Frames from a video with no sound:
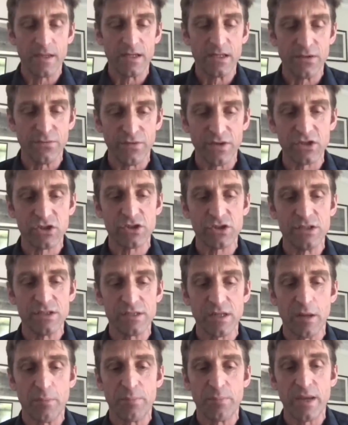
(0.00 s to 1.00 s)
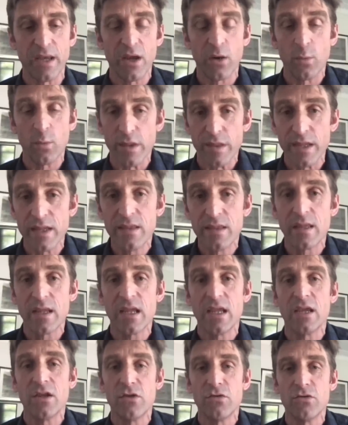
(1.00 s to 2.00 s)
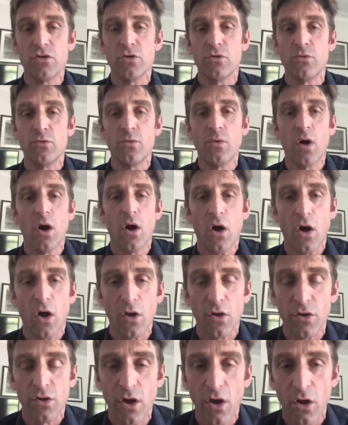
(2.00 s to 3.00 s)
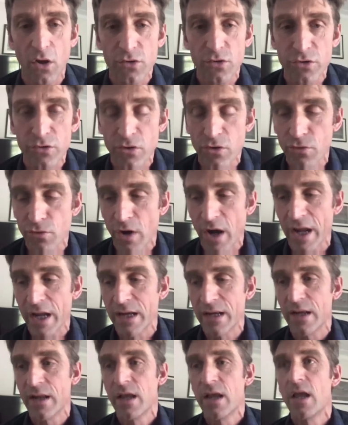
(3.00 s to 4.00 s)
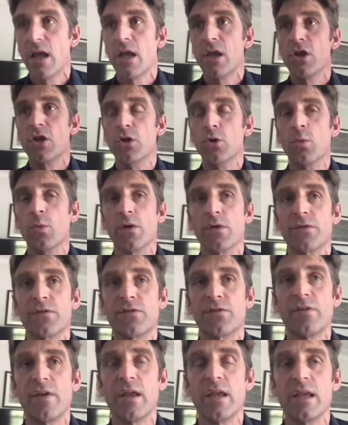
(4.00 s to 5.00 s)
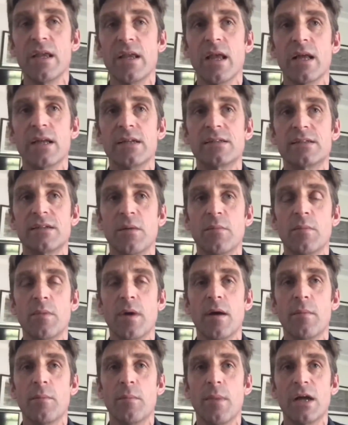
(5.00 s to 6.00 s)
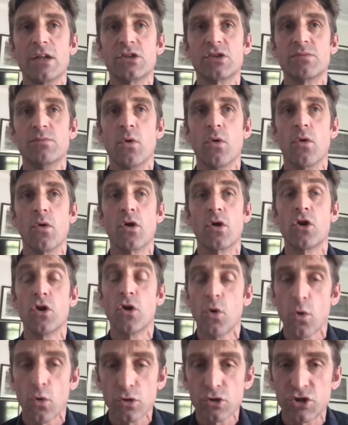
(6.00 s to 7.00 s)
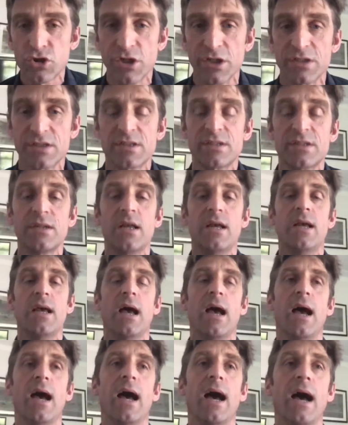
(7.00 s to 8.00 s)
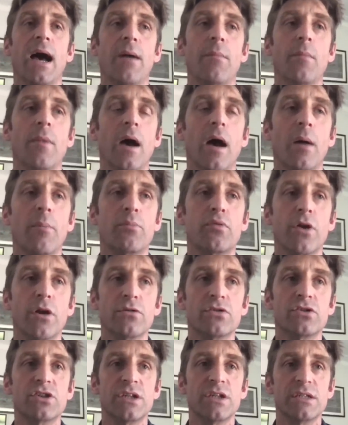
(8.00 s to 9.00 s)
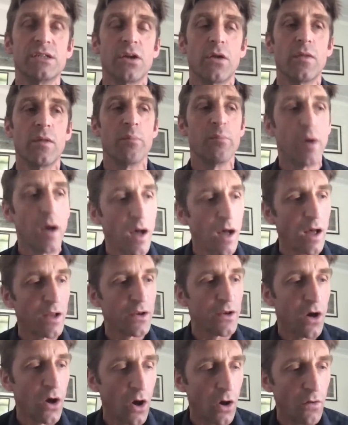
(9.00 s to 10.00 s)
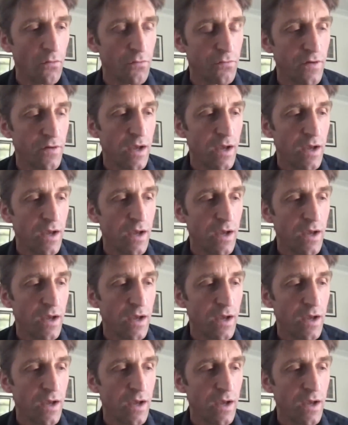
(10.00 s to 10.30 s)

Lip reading: divisions appear within the EU on Ukraine, you will see some much more cautious approaches on the part of